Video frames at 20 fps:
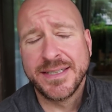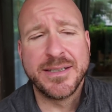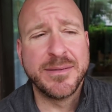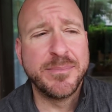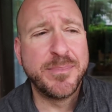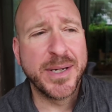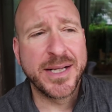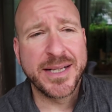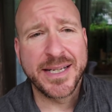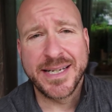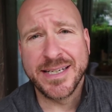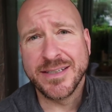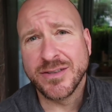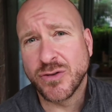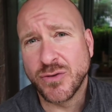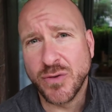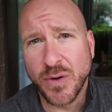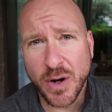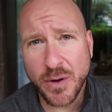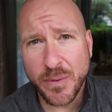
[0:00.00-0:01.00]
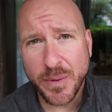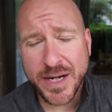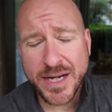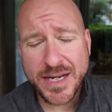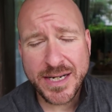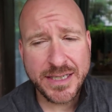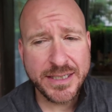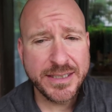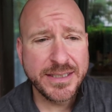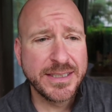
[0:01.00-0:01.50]
Her belly is
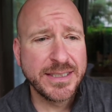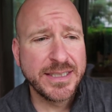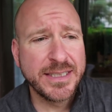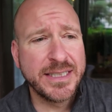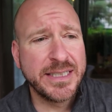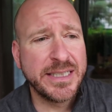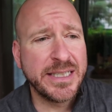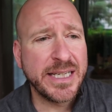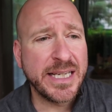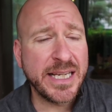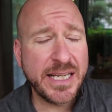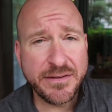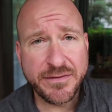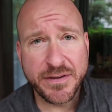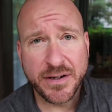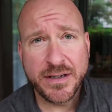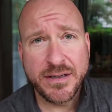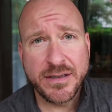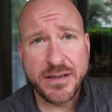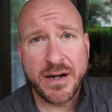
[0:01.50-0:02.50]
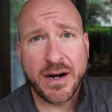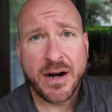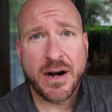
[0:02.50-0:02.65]
growing. Eva,